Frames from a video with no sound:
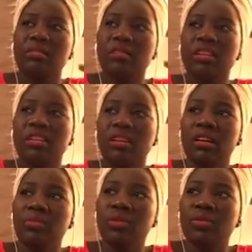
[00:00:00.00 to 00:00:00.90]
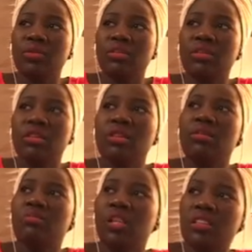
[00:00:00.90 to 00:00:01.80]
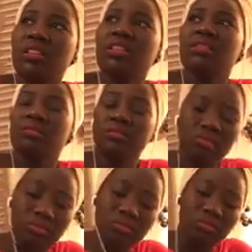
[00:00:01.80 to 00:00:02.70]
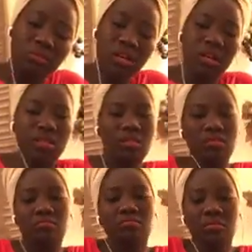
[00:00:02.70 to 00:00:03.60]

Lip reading: like in the capital, you can say Kampala has,